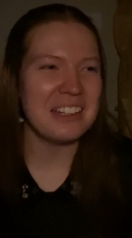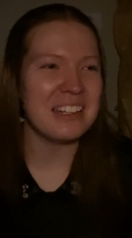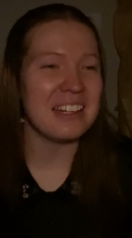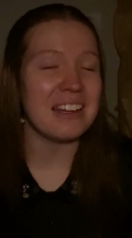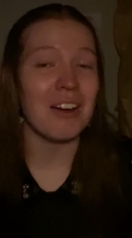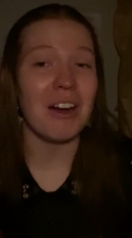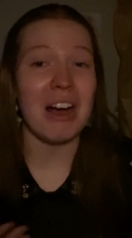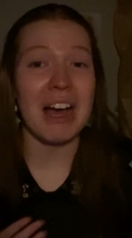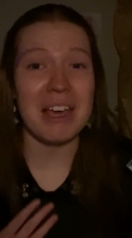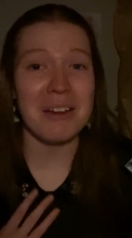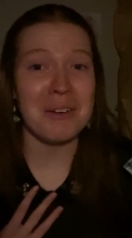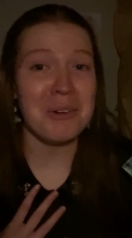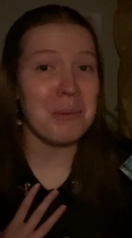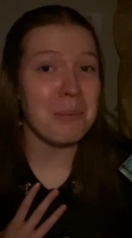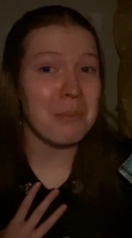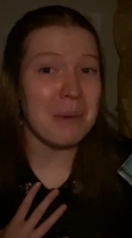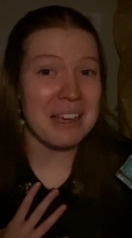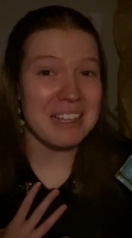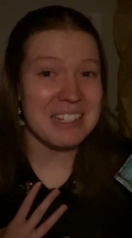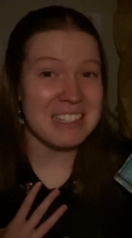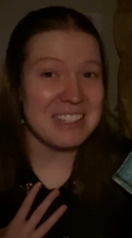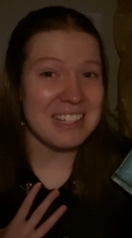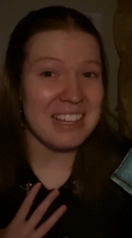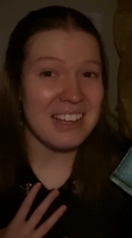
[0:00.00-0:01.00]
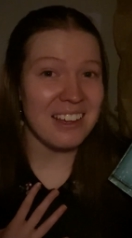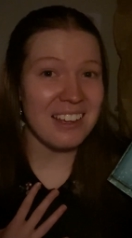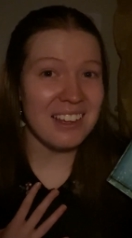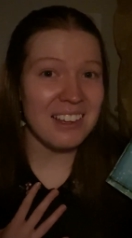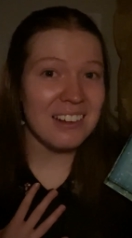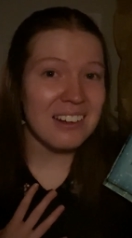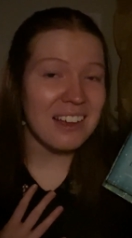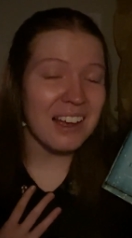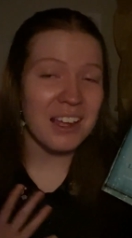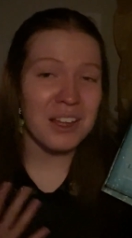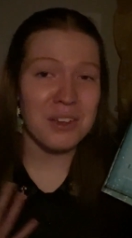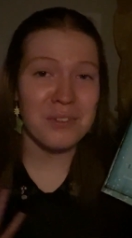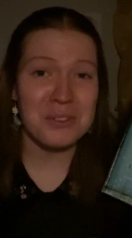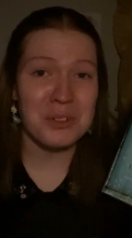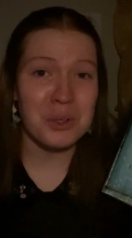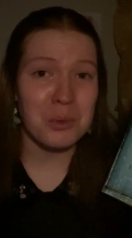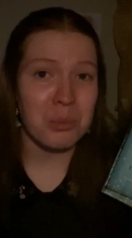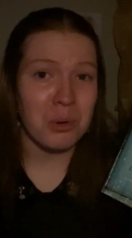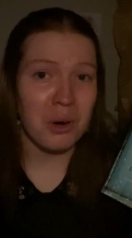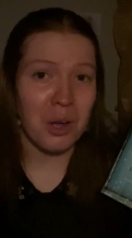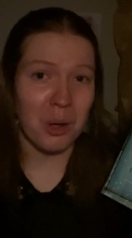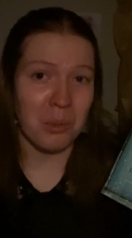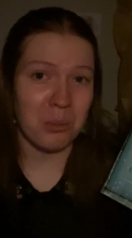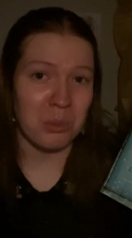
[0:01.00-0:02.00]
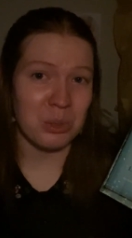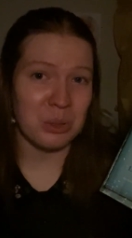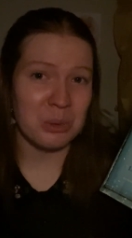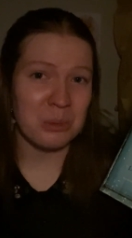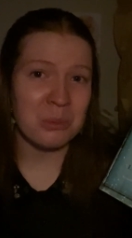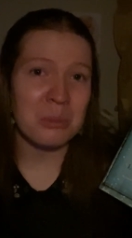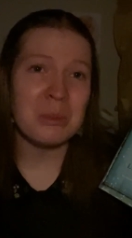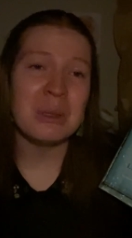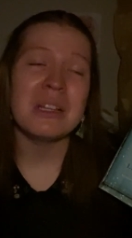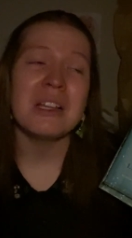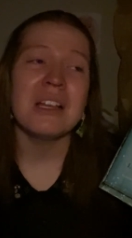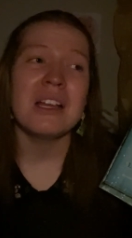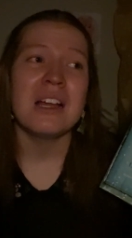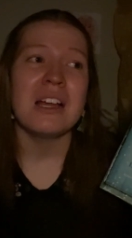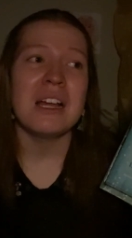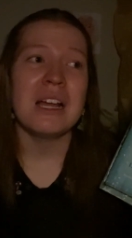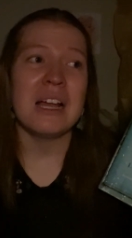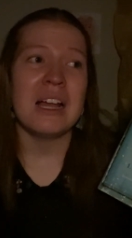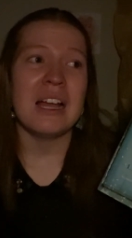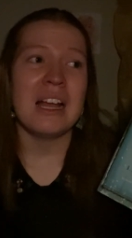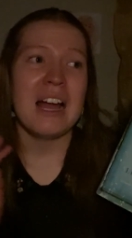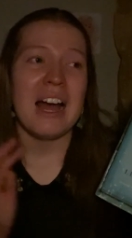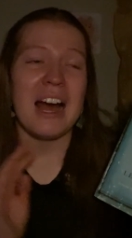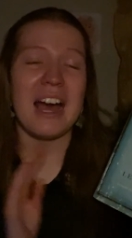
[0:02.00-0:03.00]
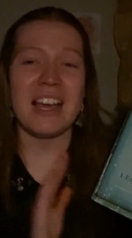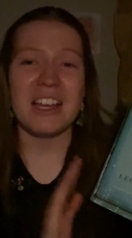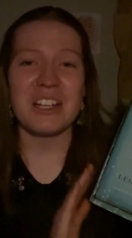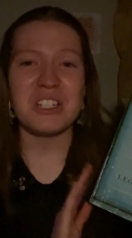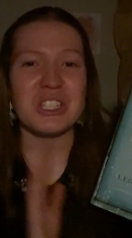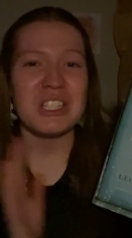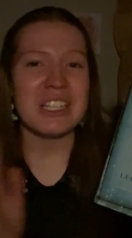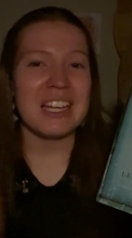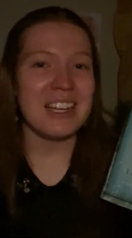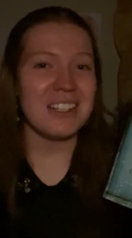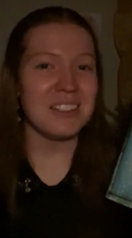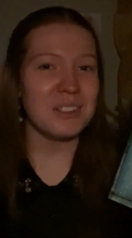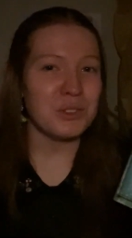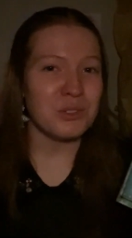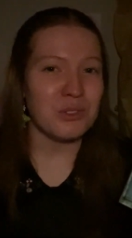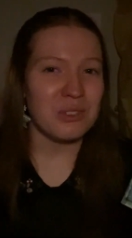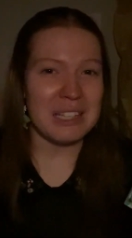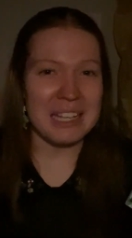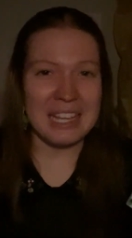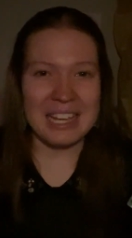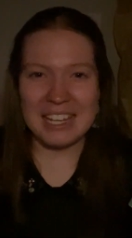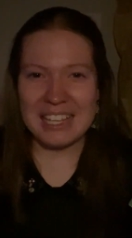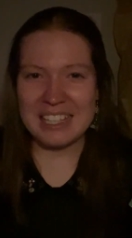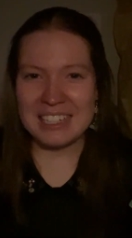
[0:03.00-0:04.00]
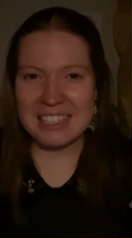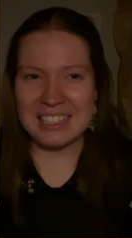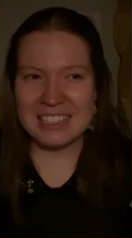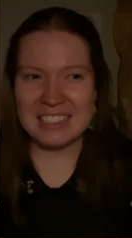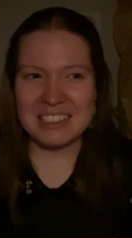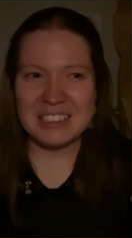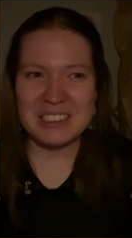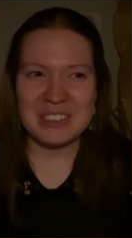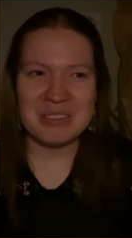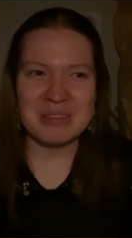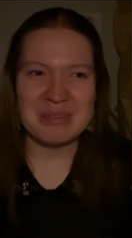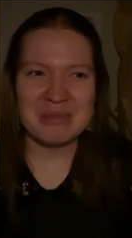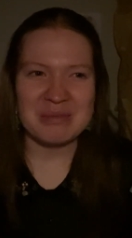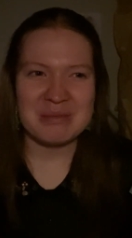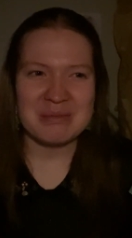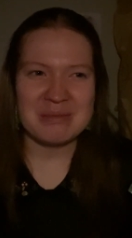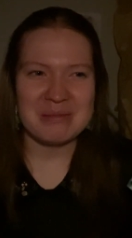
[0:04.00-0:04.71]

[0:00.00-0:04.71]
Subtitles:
Now, I don't mind that. I have no problem. I actually kind of like it.